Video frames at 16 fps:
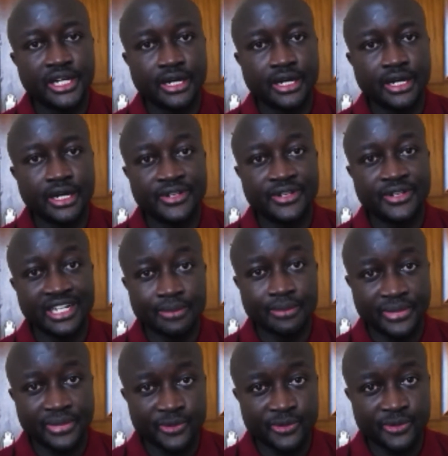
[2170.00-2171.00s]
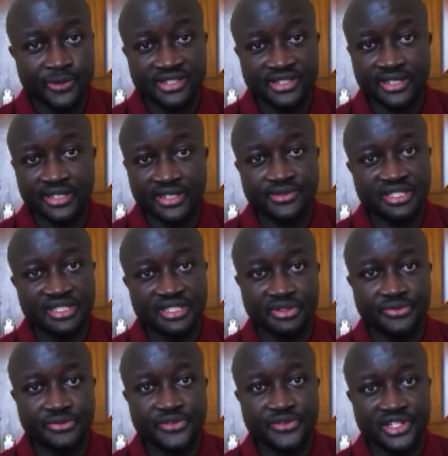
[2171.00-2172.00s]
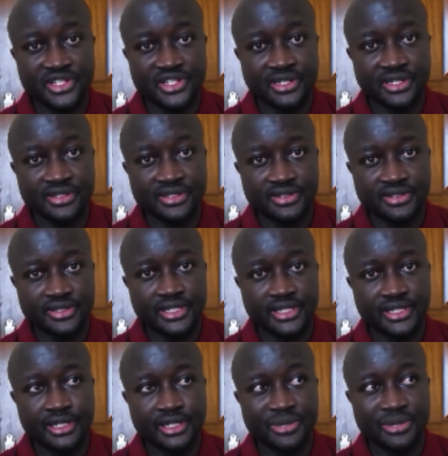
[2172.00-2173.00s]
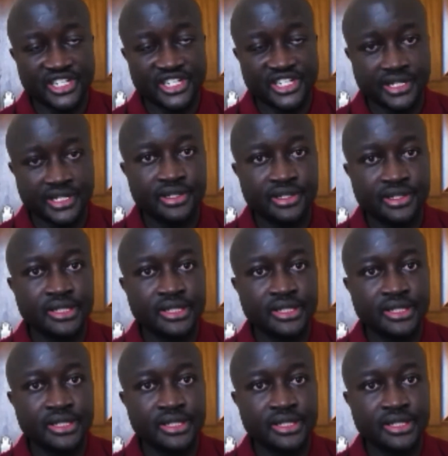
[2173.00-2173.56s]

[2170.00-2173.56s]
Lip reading: for the company, which is around 75 shillings per share.